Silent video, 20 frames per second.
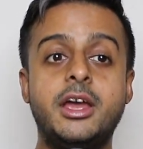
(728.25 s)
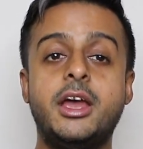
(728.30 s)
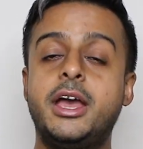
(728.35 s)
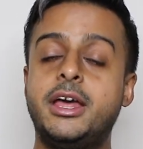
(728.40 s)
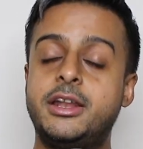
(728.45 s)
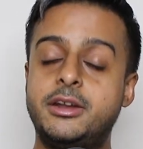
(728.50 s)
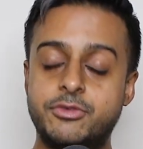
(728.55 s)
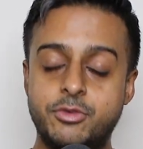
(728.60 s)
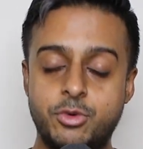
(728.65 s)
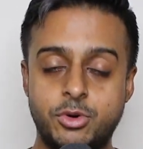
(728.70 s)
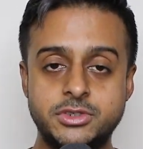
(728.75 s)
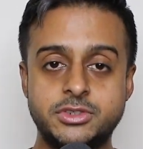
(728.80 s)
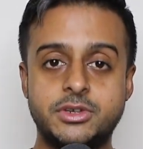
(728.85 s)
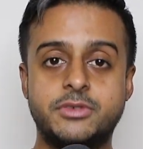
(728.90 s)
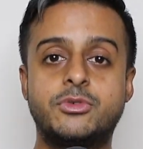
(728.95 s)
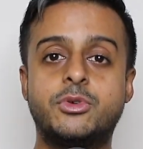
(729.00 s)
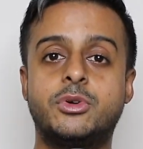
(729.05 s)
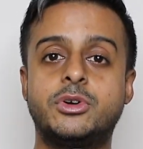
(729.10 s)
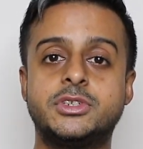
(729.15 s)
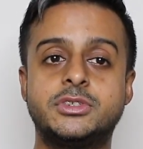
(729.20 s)
and of
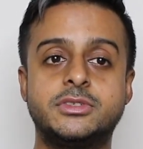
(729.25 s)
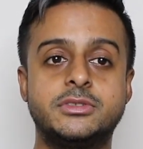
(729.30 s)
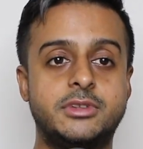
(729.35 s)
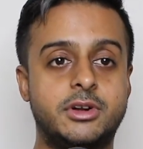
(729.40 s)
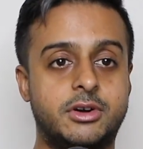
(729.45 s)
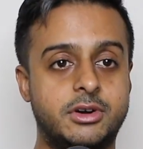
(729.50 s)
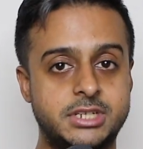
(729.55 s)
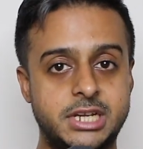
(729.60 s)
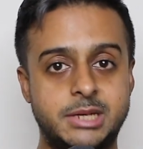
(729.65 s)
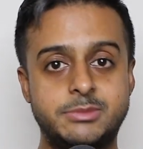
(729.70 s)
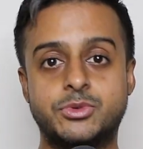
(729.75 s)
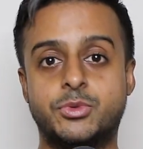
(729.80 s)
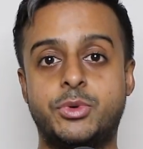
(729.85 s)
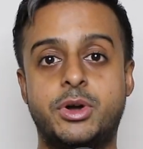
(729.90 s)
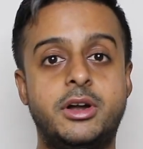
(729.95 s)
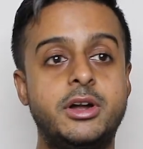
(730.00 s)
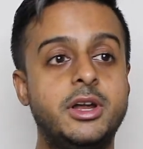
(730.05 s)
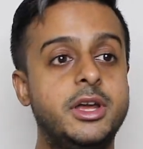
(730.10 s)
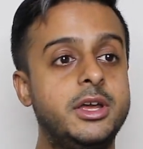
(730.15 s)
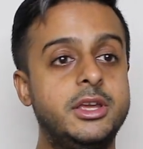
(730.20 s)
course, there are times
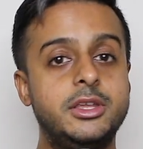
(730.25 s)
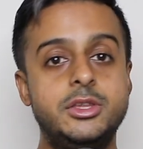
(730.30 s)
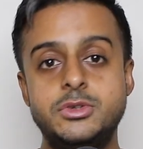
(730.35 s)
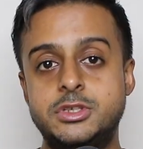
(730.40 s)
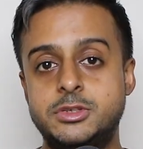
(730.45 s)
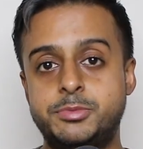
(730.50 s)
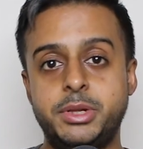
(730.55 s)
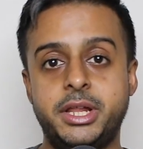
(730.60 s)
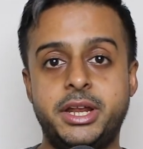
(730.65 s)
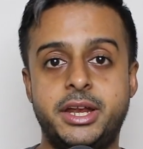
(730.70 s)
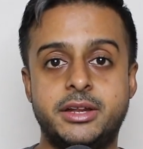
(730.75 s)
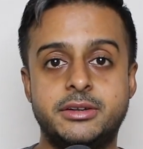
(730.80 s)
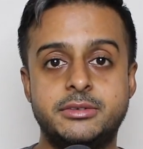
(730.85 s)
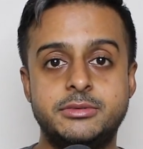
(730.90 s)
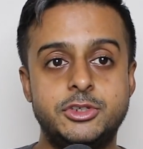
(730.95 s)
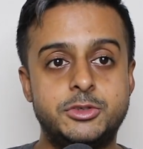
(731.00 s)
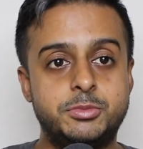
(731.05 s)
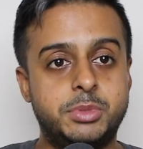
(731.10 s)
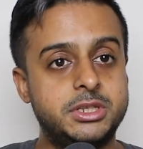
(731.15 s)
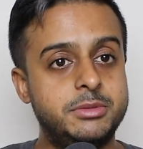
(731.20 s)
where you split it.
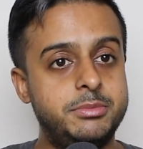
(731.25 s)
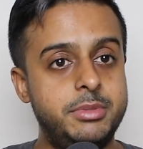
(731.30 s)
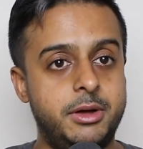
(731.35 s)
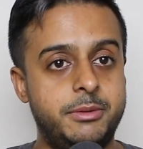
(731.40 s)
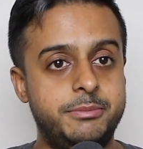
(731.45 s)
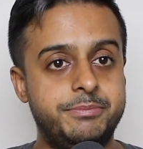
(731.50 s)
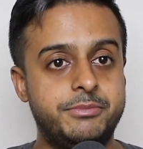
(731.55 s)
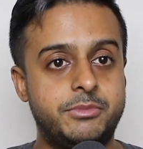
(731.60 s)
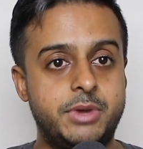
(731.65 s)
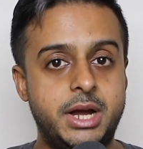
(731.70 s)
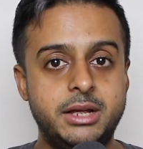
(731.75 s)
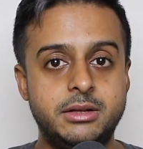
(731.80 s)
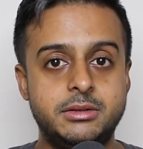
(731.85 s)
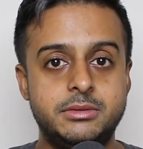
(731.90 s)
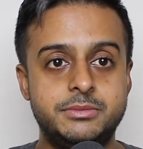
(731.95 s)
You split the bill, right?